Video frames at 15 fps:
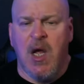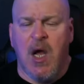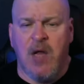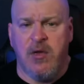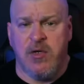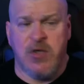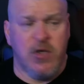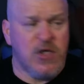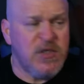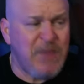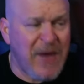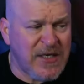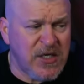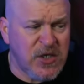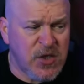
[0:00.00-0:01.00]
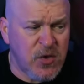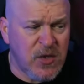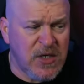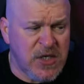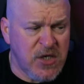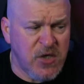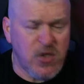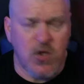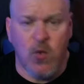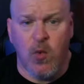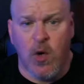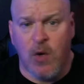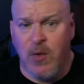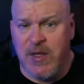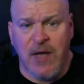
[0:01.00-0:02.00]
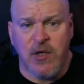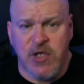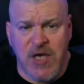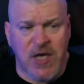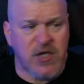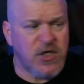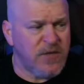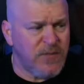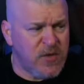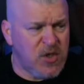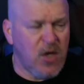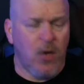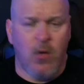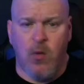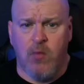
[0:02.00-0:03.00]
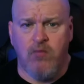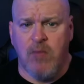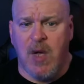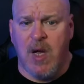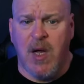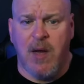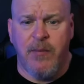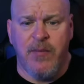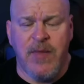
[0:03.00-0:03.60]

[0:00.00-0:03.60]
others are expected to continue to work without changes so um,